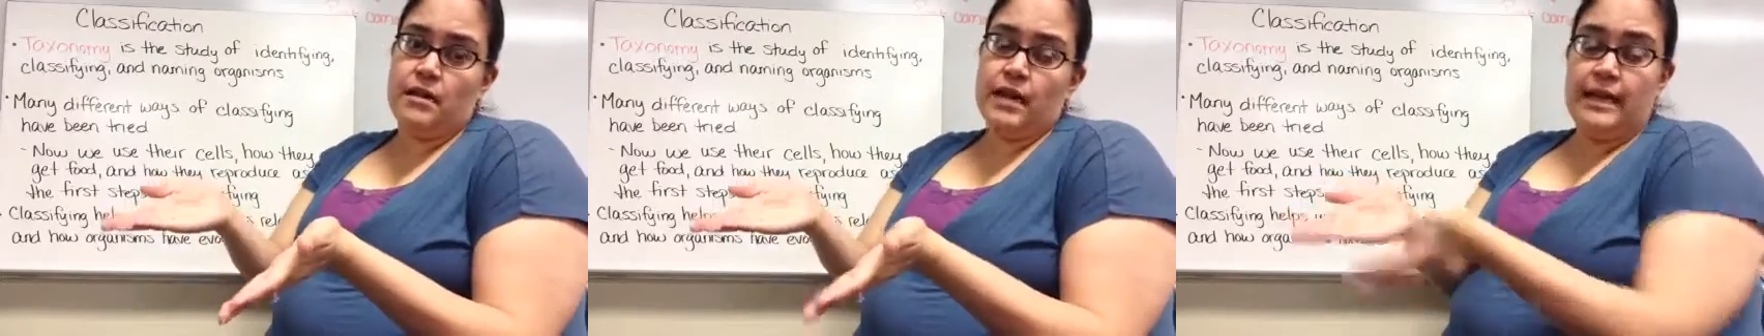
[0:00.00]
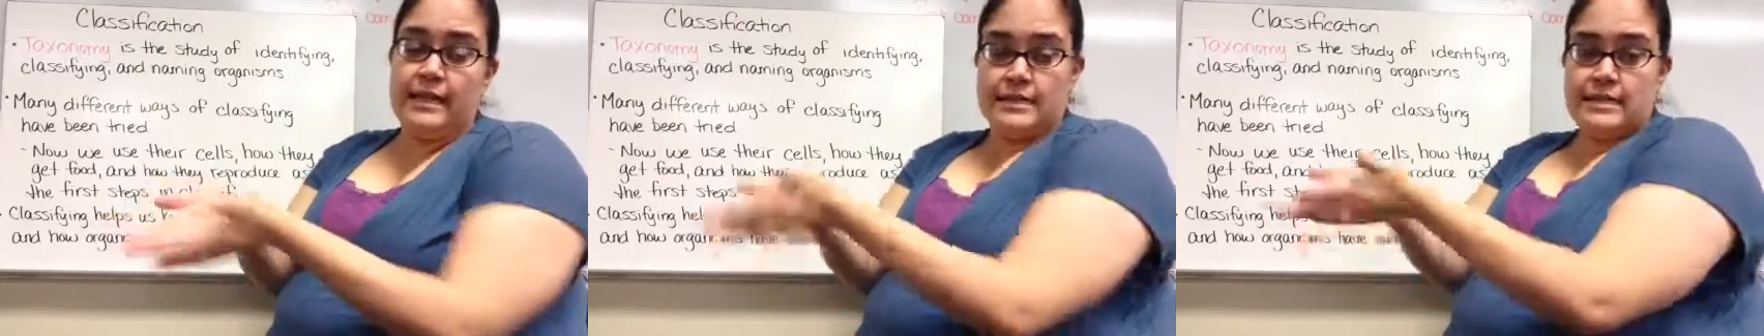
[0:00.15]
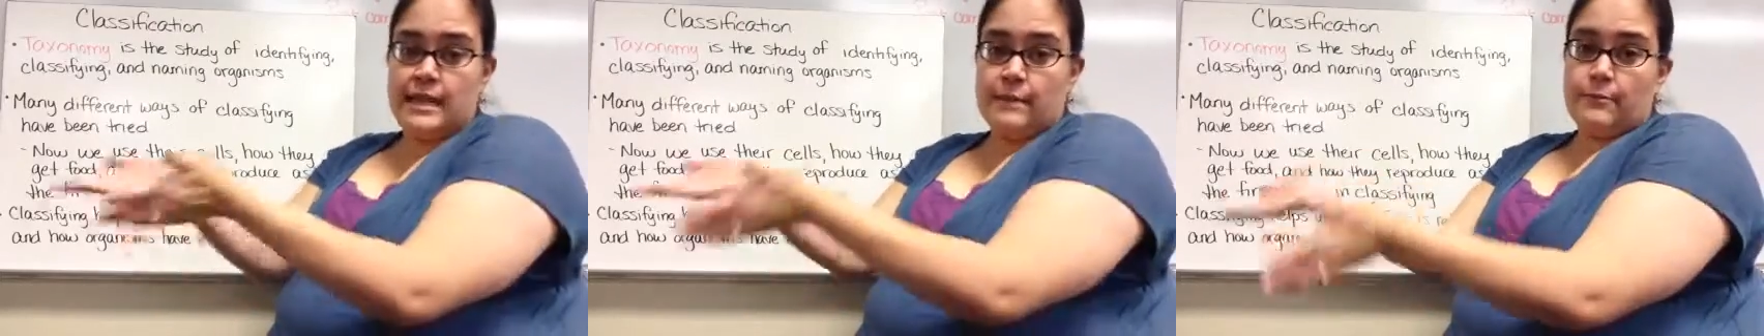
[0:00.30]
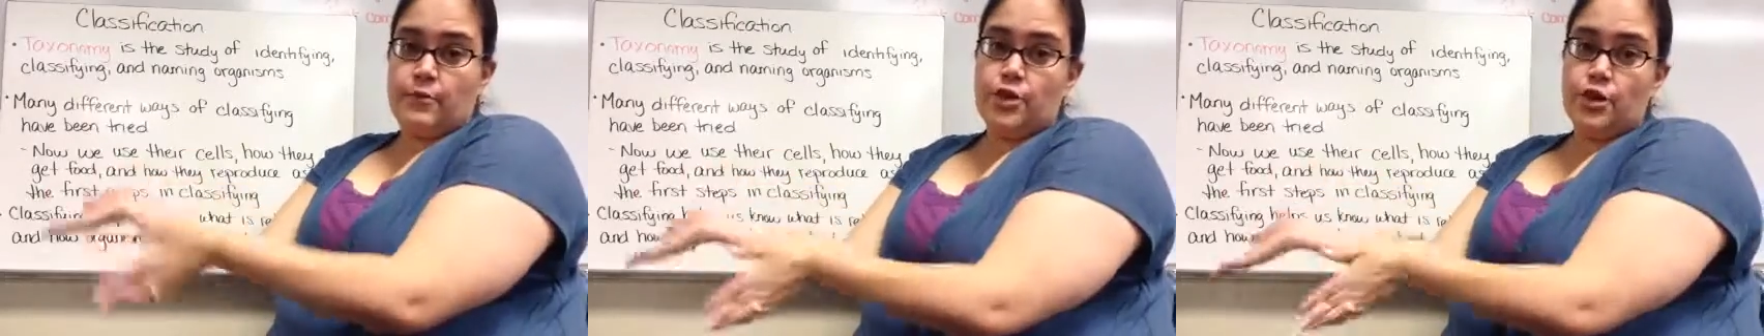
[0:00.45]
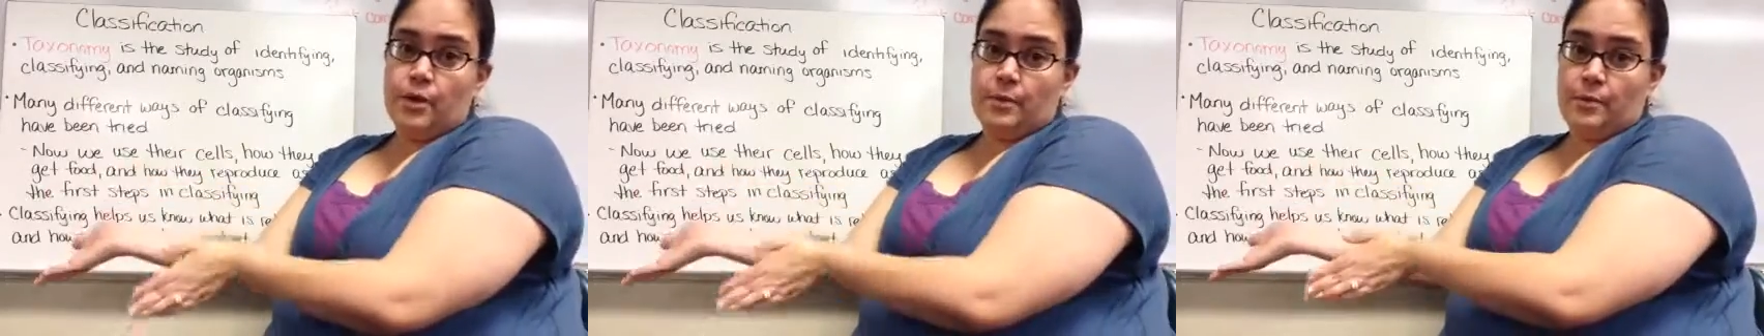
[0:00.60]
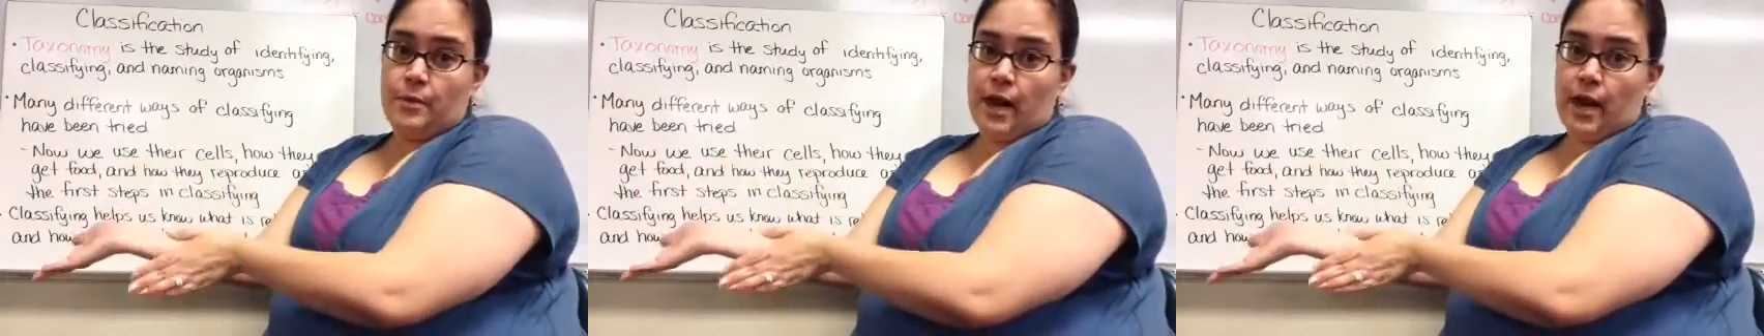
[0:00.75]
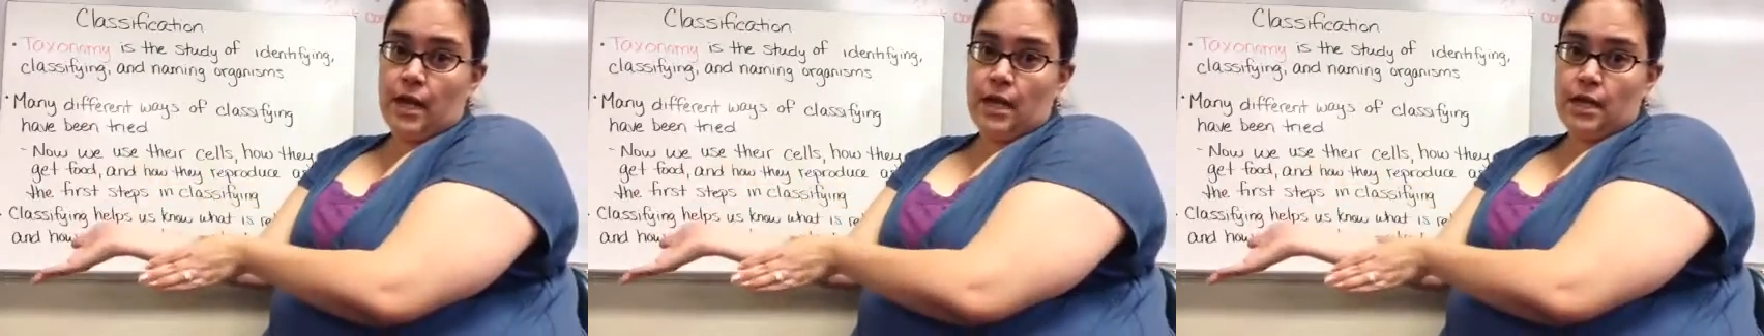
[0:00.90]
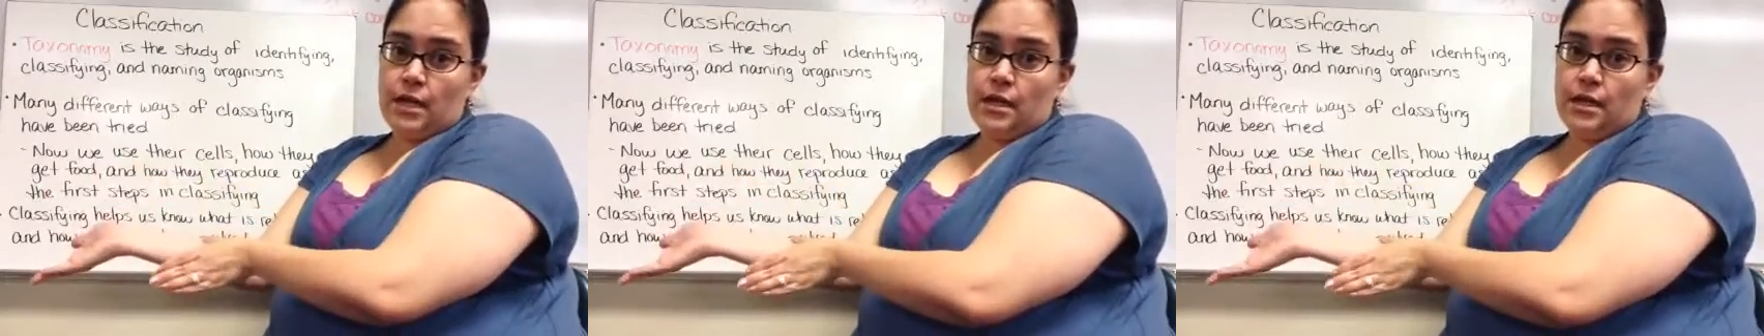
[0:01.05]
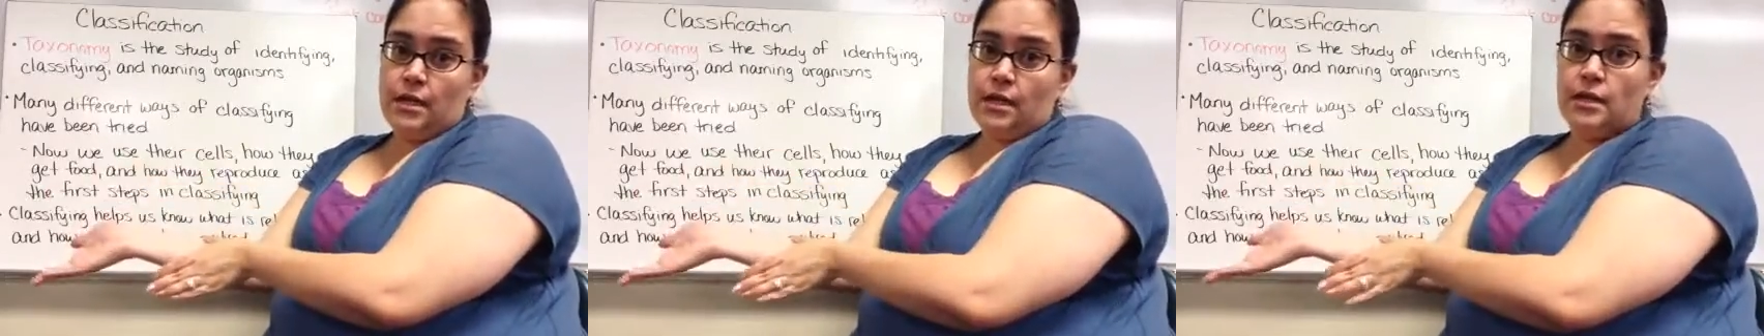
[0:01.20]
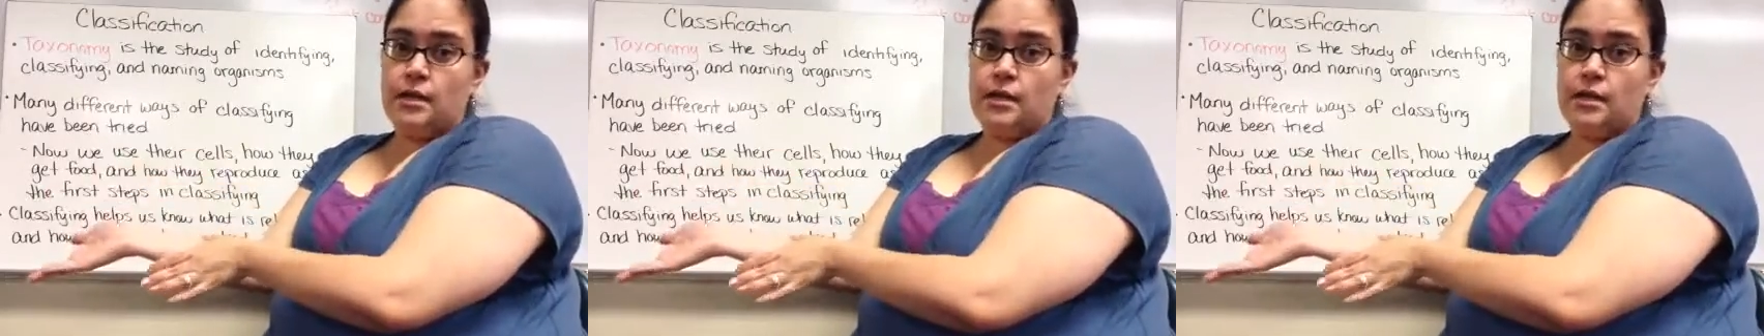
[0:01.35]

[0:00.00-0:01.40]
in the same group, right?